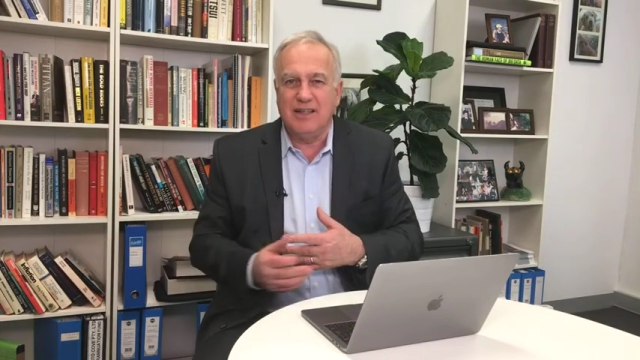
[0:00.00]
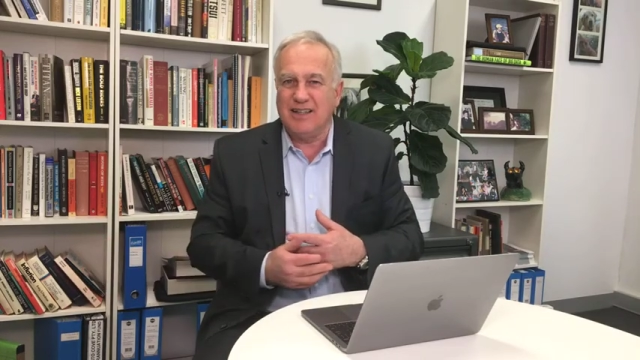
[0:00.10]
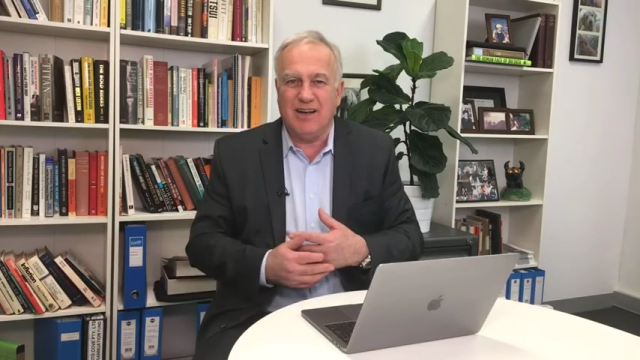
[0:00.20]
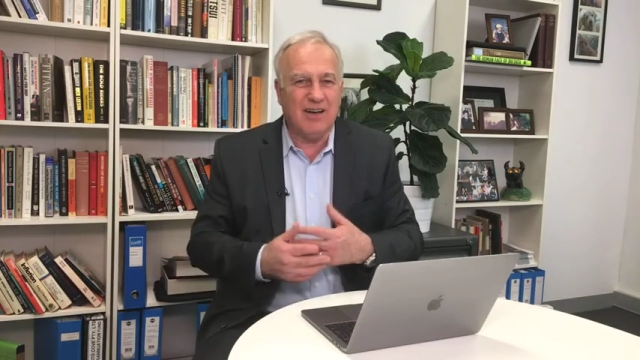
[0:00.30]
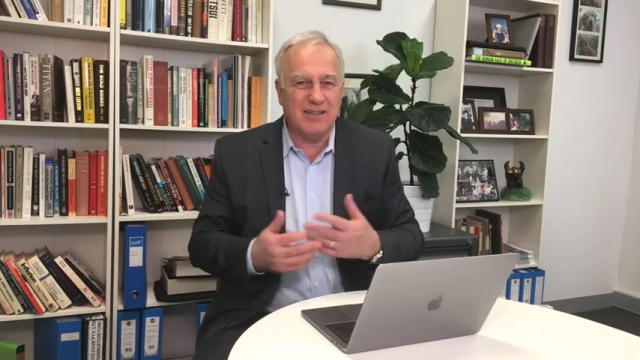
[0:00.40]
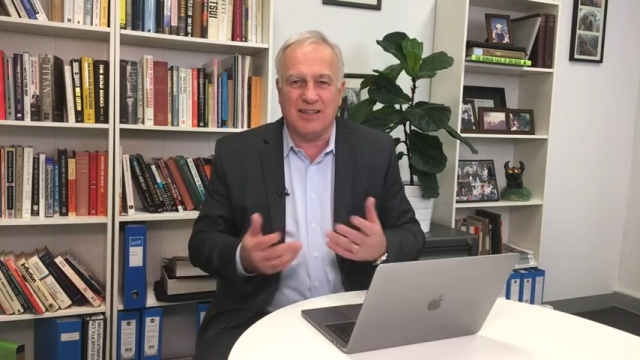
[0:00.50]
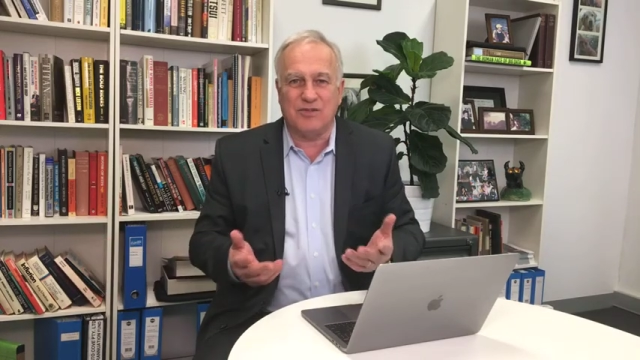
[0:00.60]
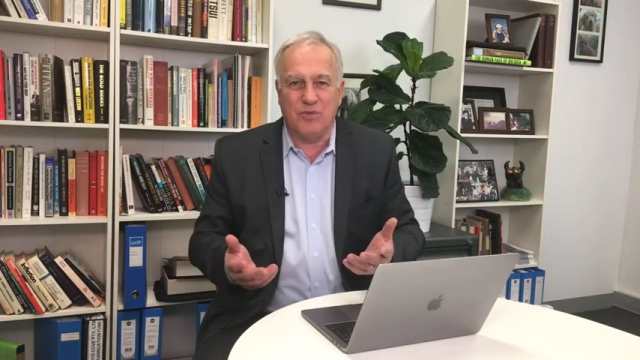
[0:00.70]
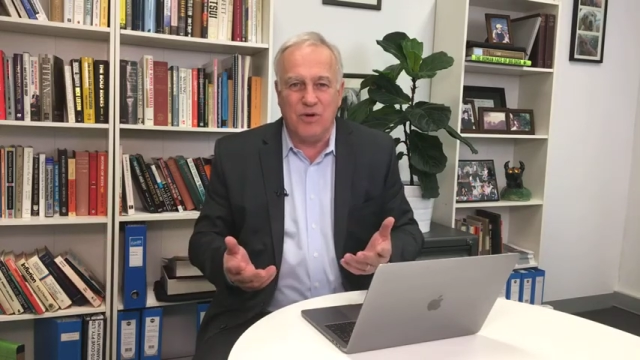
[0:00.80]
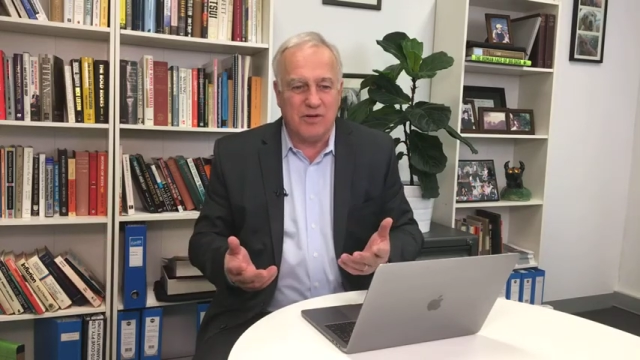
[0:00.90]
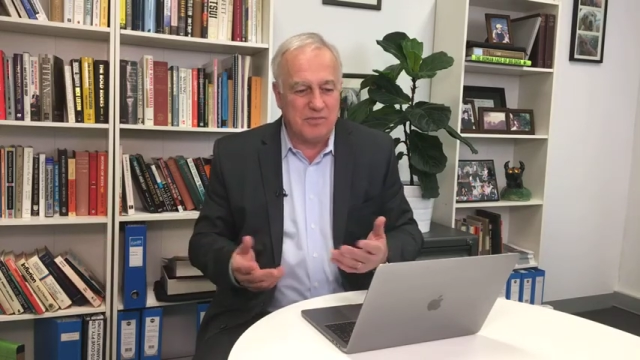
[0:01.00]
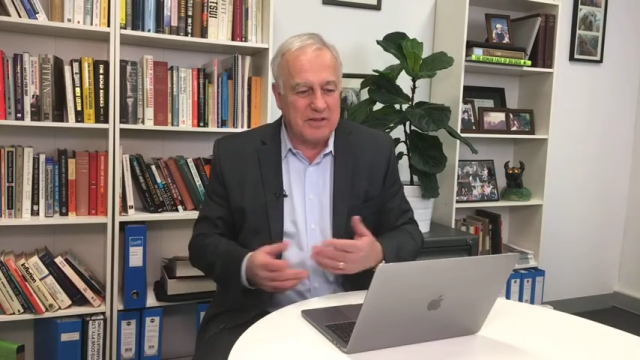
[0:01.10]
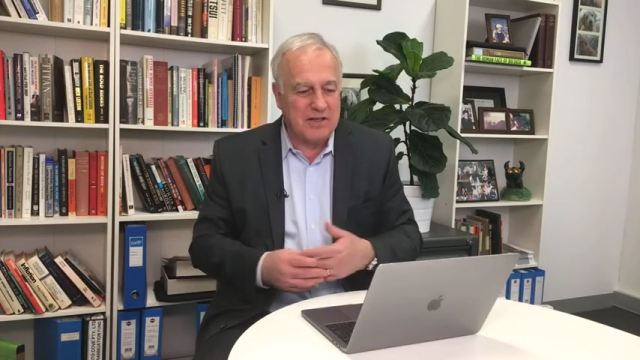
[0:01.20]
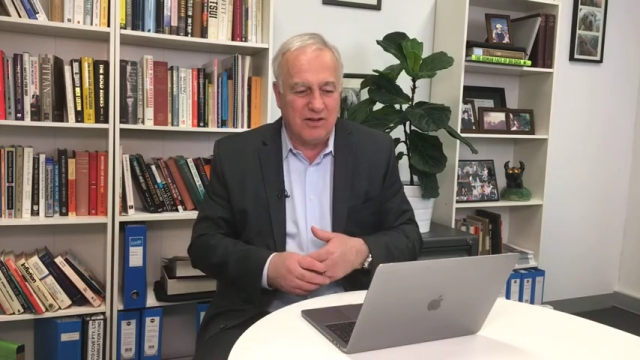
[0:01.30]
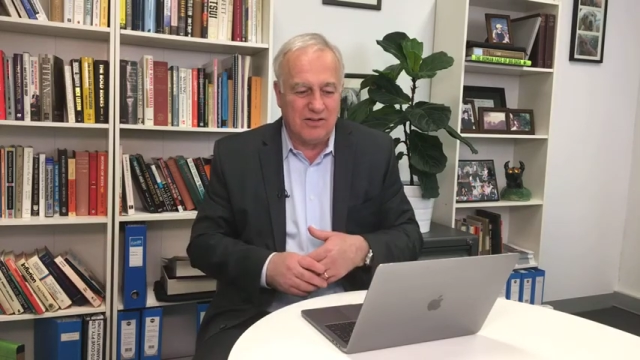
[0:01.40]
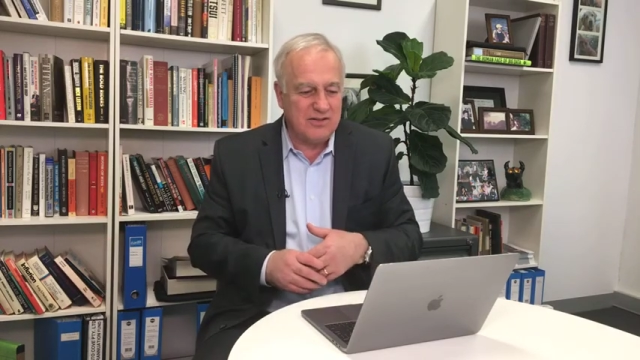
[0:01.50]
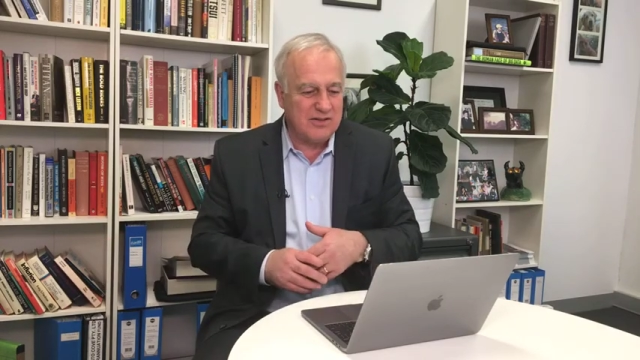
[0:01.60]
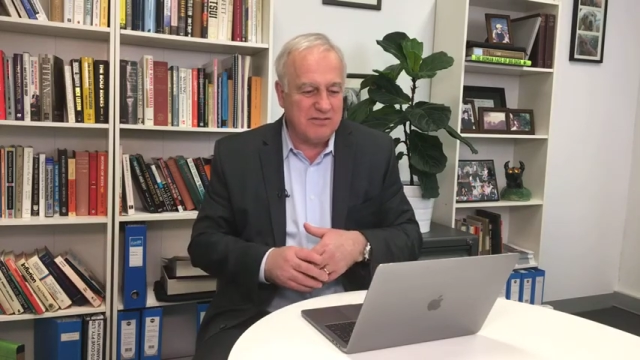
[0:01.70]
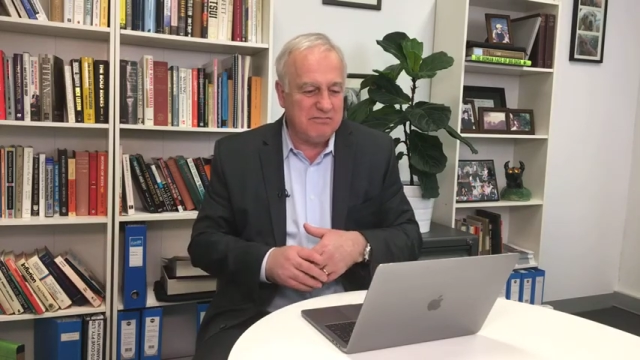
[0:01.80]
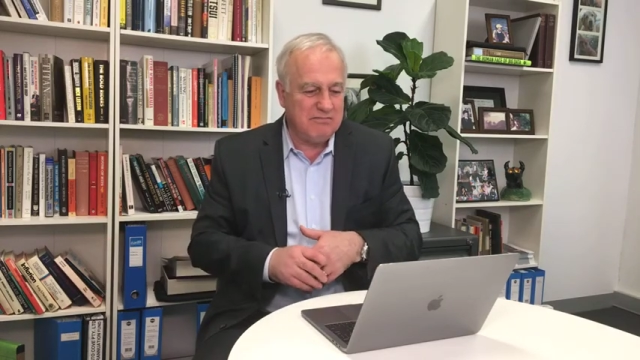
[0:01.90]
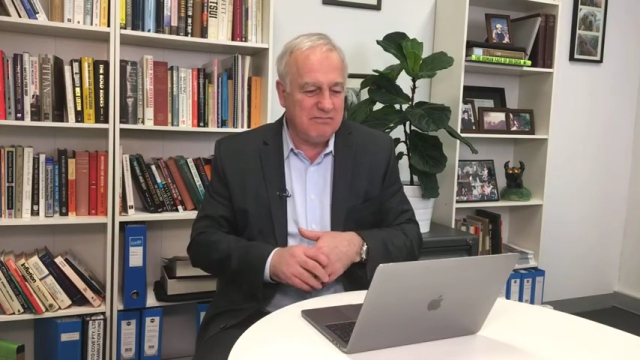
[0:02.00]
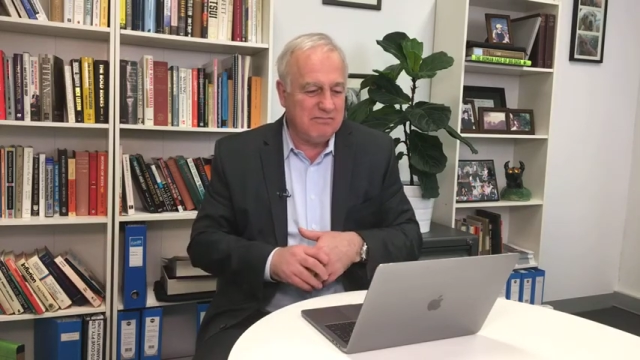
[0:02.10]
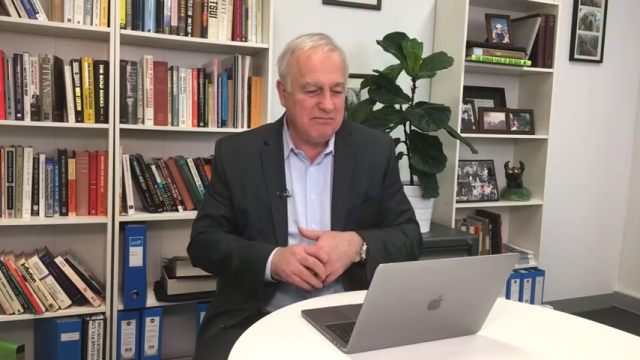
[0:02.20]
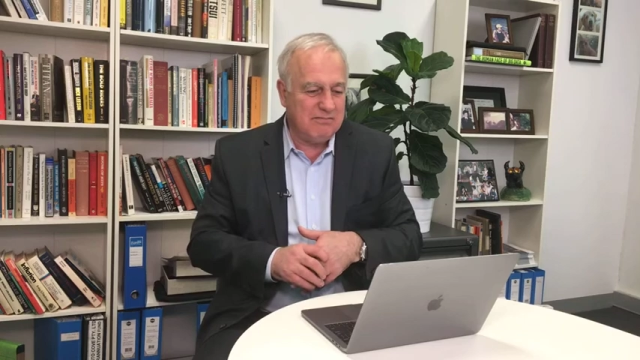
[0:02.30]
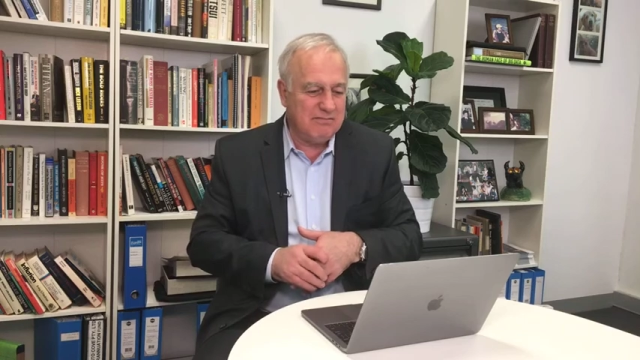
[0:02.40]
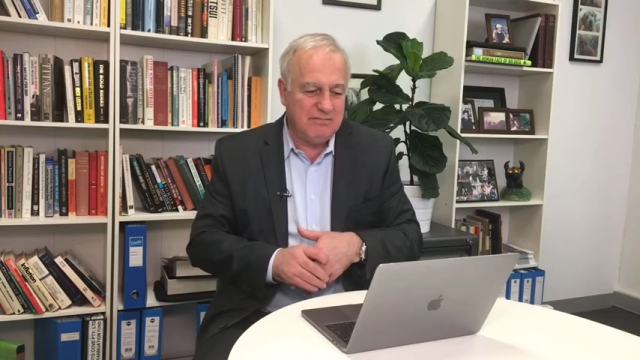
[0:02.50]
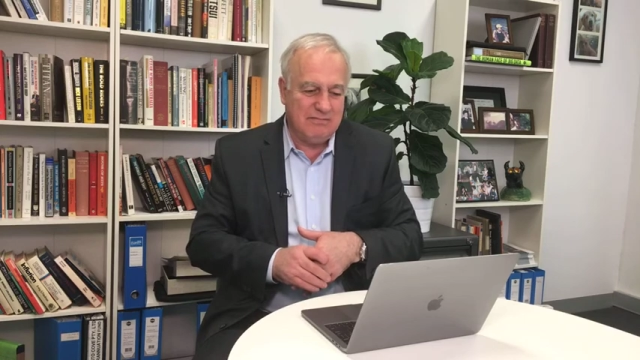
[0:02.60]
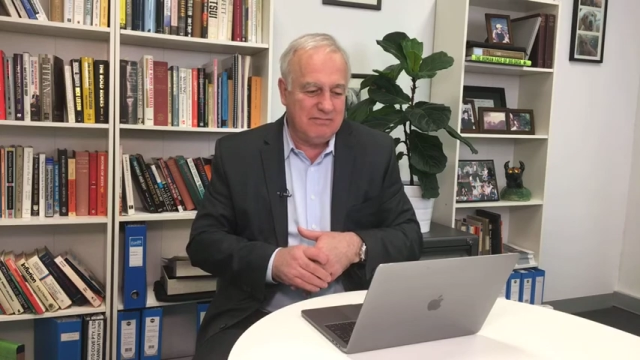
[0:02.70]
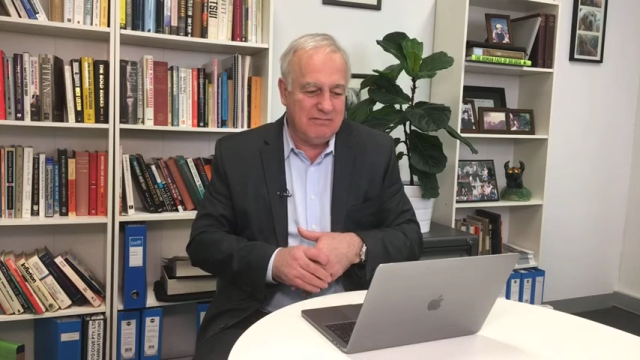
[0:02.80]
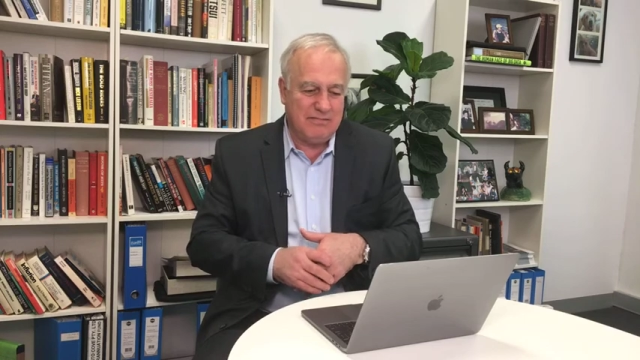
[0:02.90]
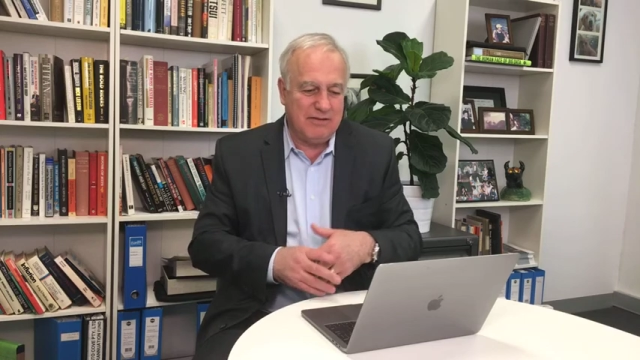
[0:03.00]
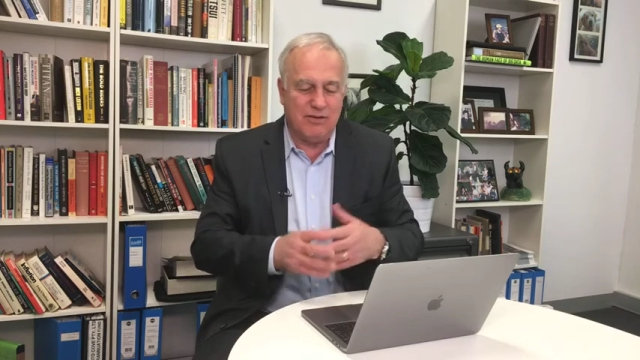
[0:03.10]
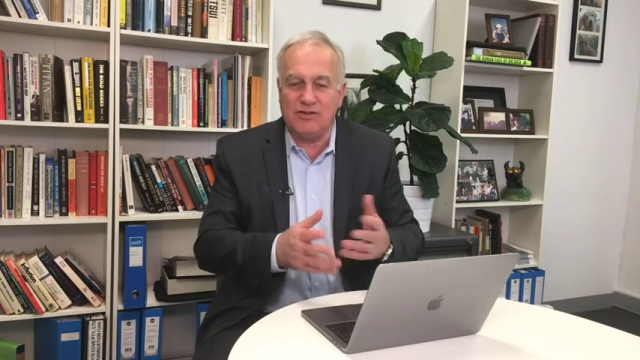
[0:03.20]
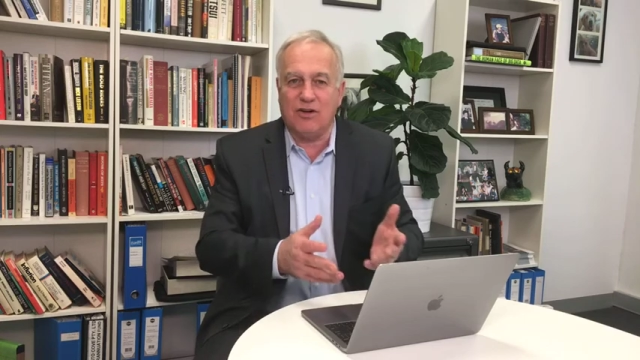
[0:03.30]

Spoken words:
kind of doesn't work because everyone's